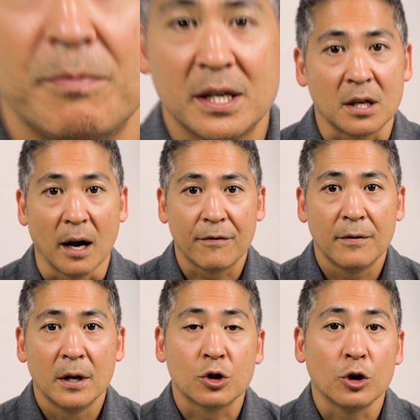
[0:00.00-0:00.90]
miss stuff,
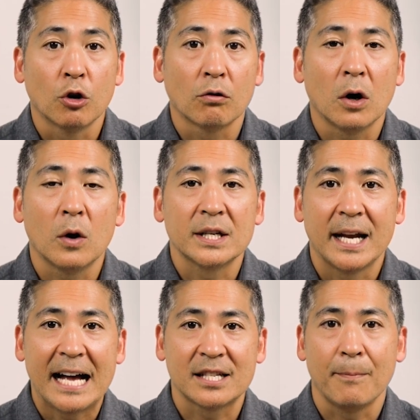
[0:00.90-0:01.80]
so your role as
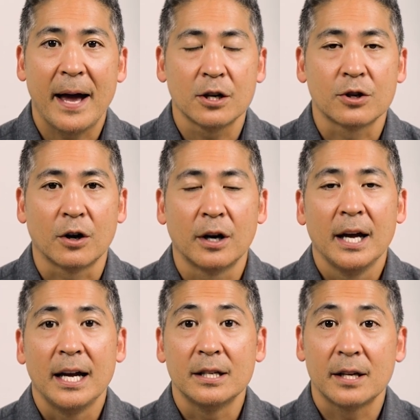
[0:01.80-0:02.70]
an asset manager
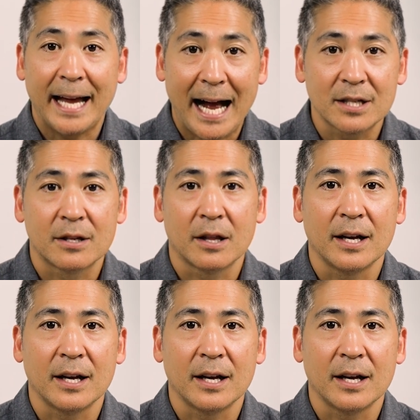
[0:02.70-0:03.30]
is to catch the